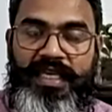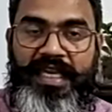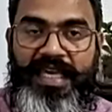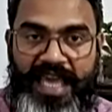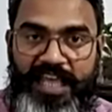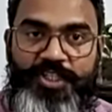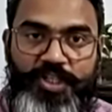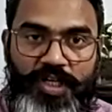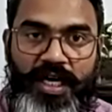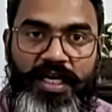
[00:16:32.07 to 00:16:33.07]

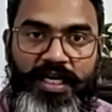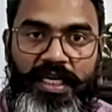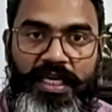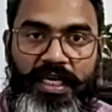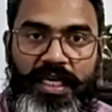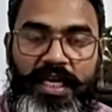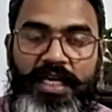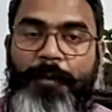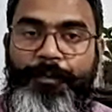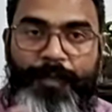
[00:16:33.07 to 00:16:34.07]
engaged currently
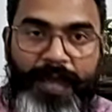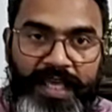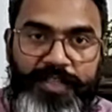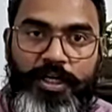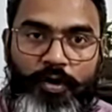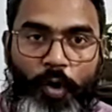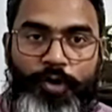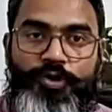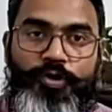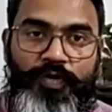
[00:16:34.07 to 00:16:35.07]
in a major
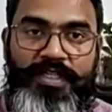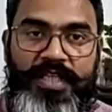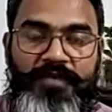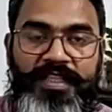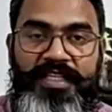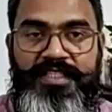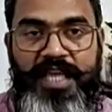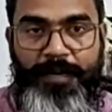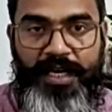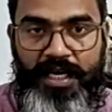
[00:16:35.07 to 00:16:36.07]
controversy with its
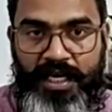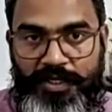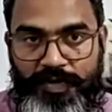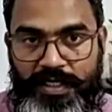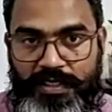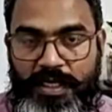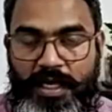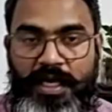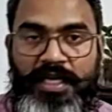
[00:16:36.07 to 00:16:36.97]
neighboring countries,